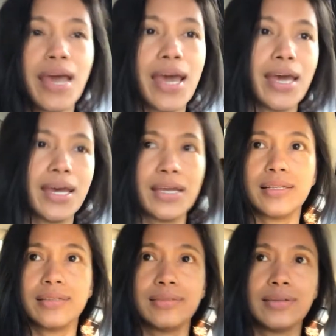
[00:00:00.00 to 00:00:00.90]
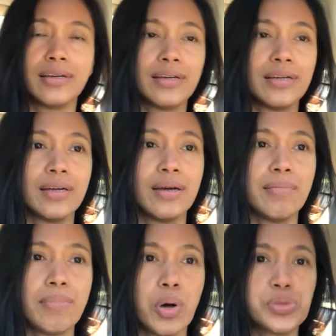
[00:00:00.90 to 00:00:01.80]
And
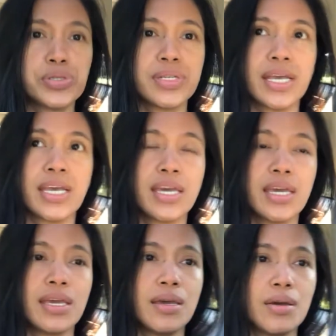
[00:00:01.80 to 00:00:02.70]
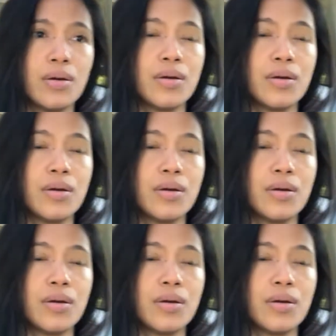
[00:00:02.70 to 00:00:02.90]
mostly